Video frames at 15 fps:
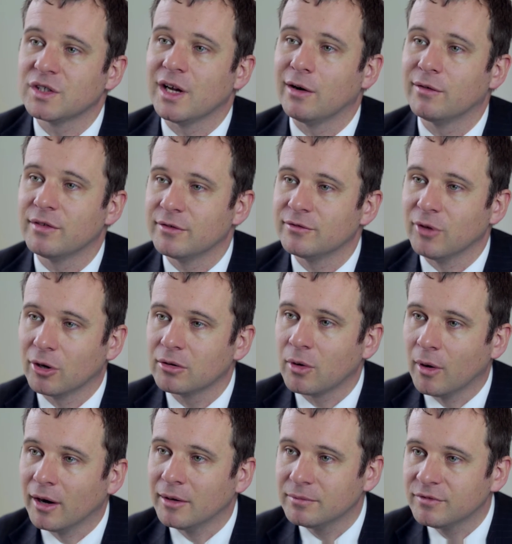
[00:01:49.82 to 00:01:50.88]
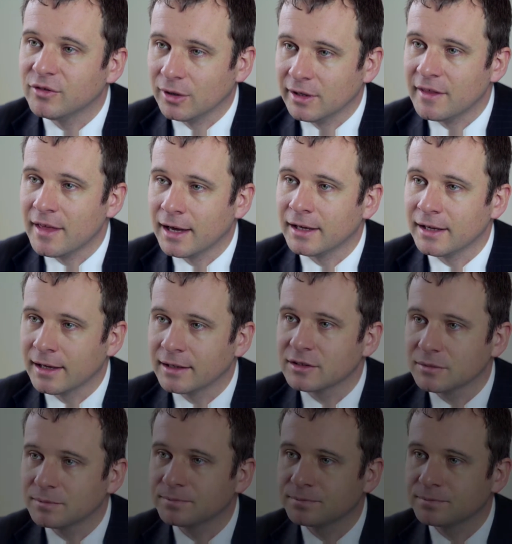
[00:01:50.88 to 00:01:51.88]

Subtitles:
self, if not quite fully there yet.